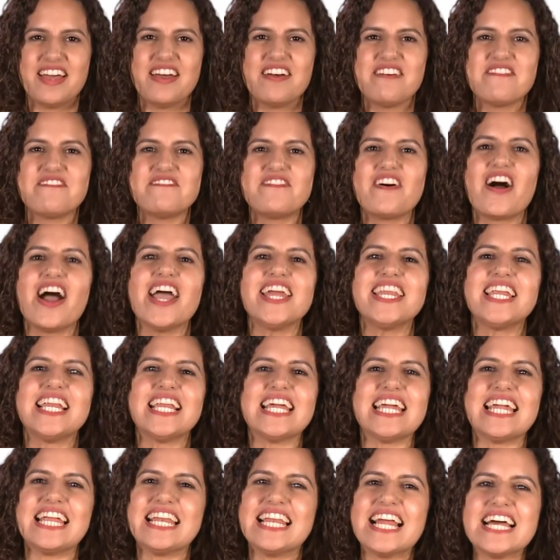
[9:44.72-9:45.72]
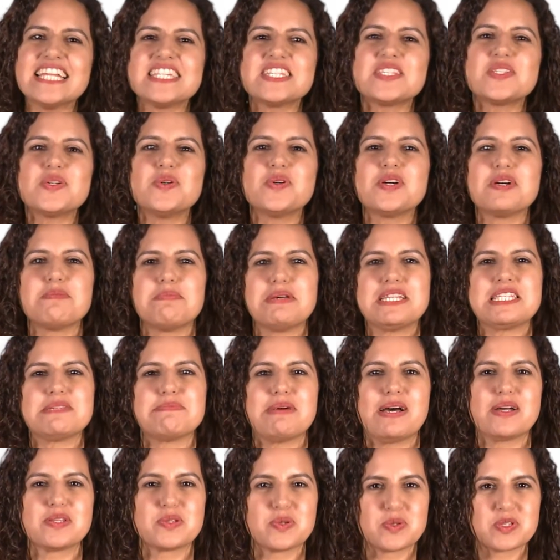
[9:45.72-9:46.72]
Finally, let's talk a bit
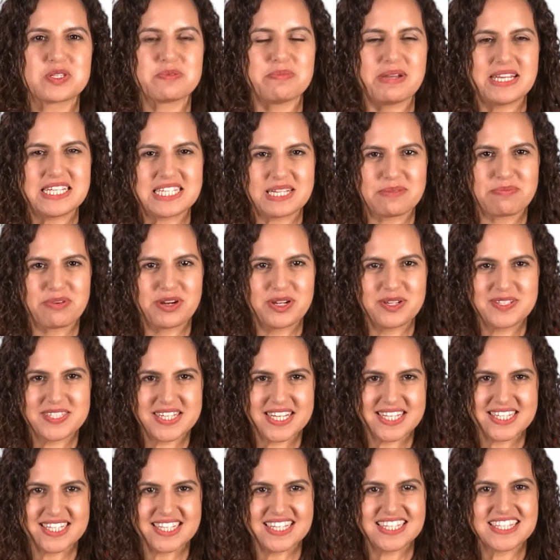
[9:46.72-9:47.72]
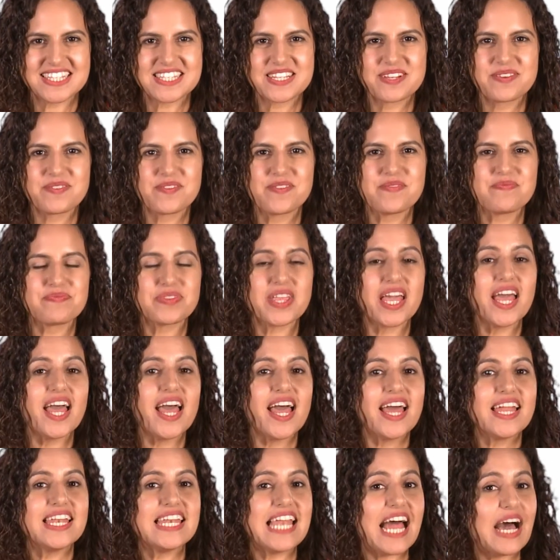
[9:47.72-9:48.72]
about automating processes.
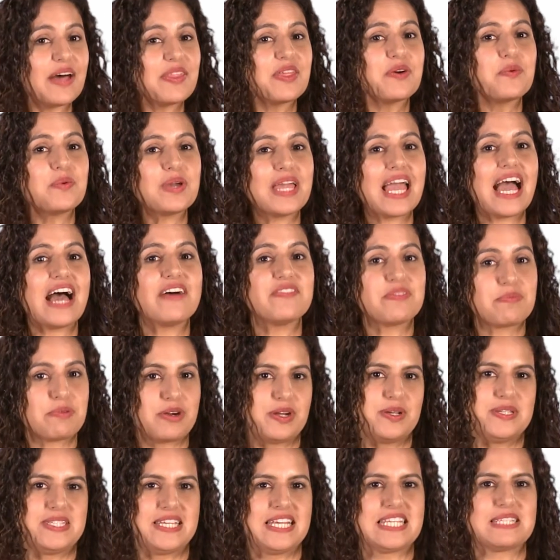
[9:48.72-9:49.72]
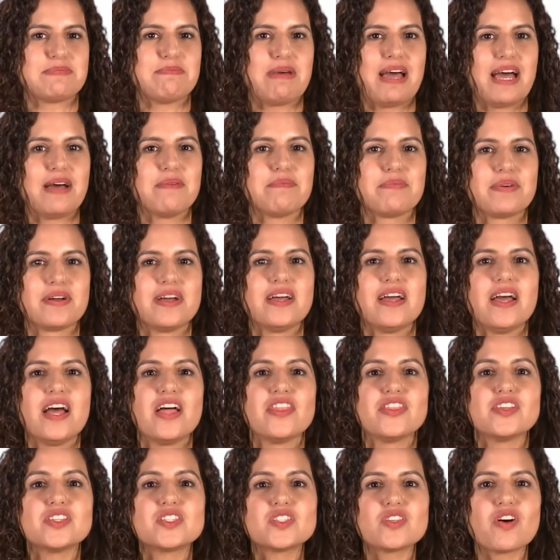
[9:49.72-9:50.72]
Now that we have a process map,
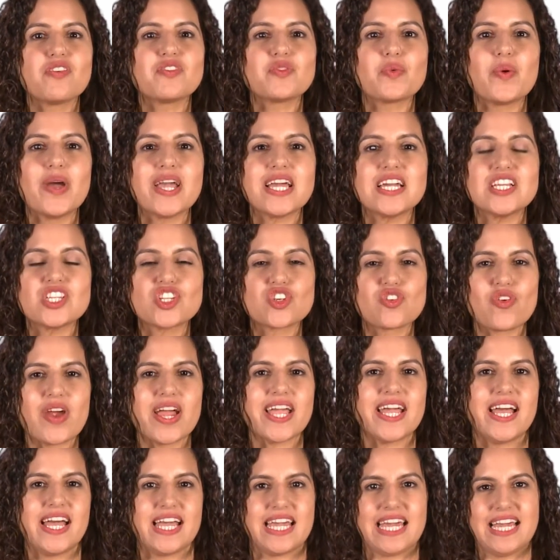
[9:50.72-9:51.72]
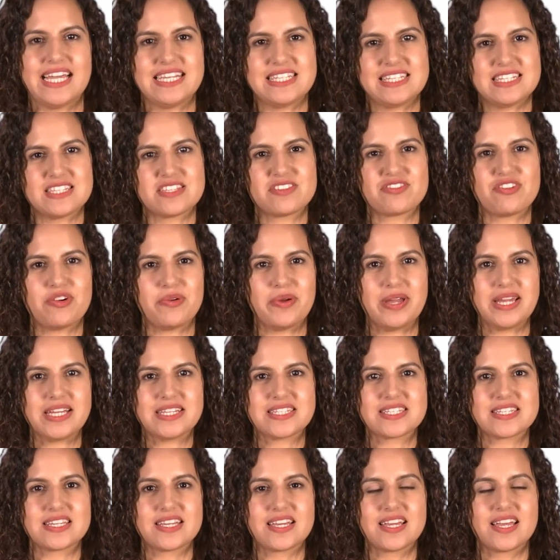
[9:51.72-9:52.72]
the software can track our cases through
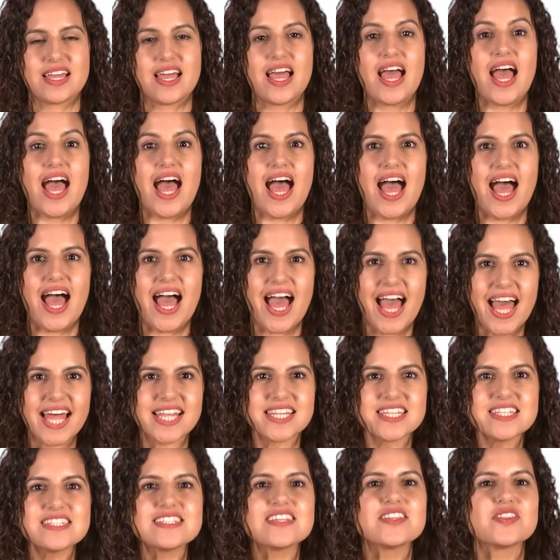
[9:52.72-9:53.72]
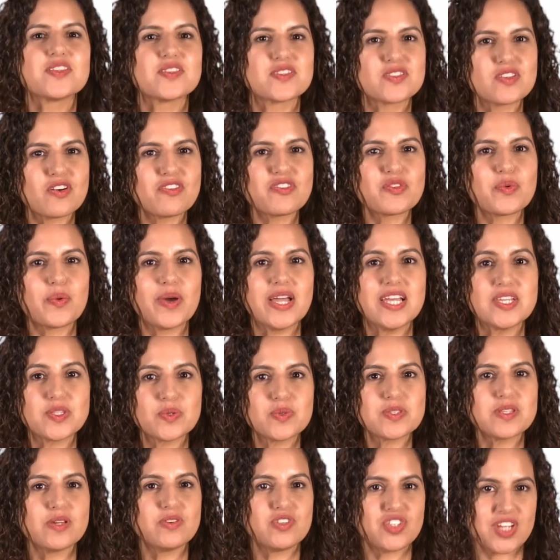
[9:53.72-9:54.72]
it. And the software is
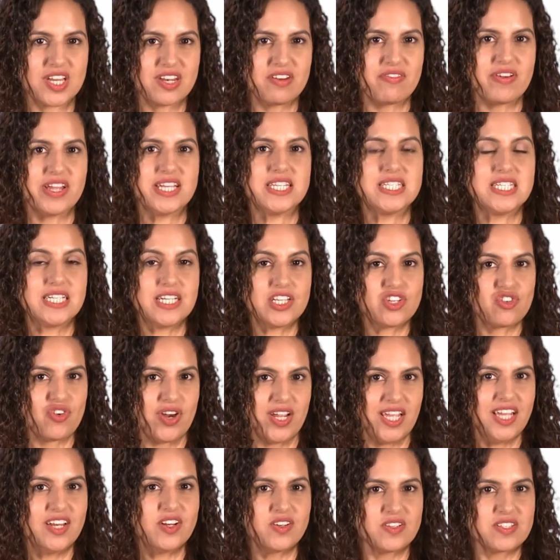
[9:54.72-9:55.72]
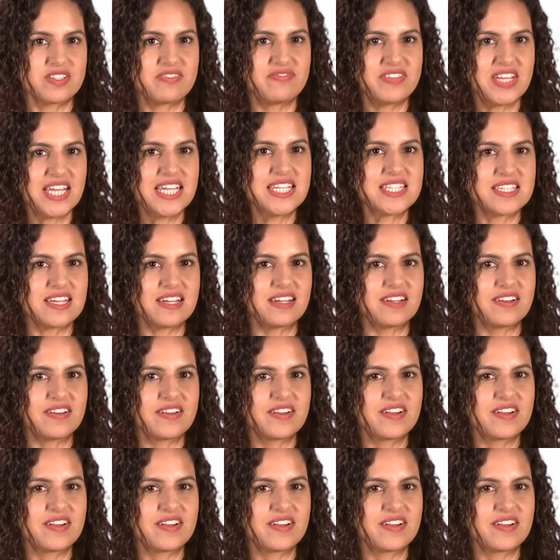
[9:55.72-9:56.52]
also generating and tracking lots of data.